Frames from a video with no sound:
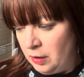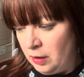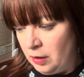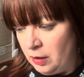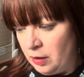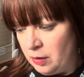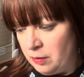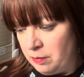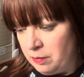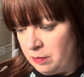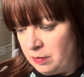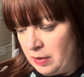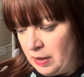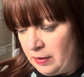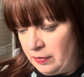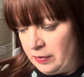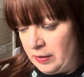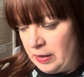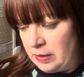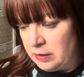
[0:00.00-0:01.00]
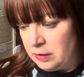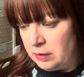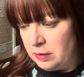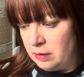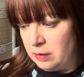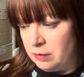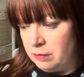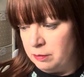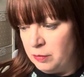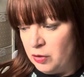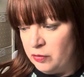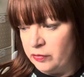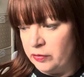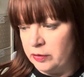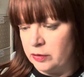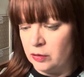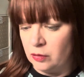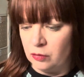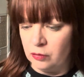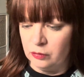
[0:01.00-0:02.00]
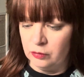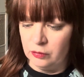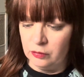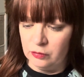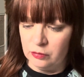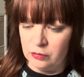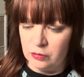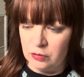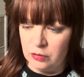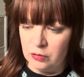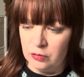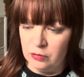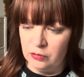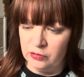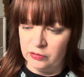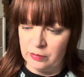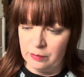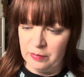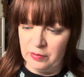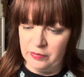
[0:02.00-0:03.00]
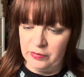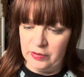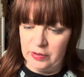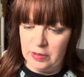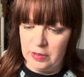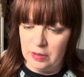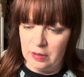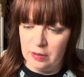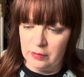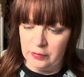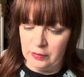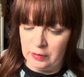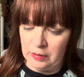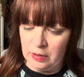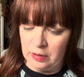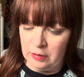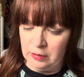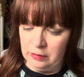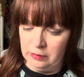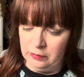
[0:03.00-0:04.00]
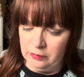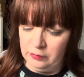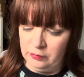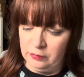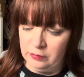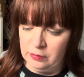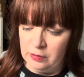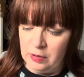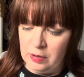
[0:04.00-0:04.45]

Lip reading: And then moving on to some of the other colours,